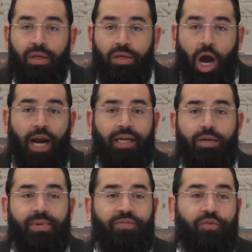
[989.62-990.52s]
The
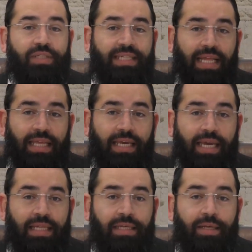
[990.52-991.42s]
argument for selling
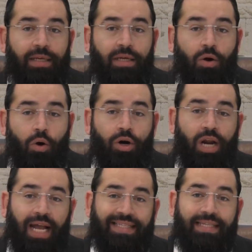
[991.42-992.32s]
it or
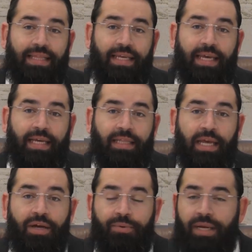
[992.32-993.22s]
not selling it
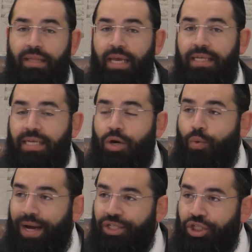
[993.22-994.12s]
really is a
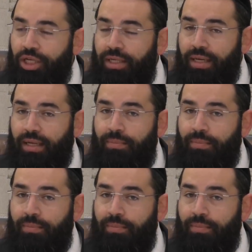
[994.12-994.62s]
question,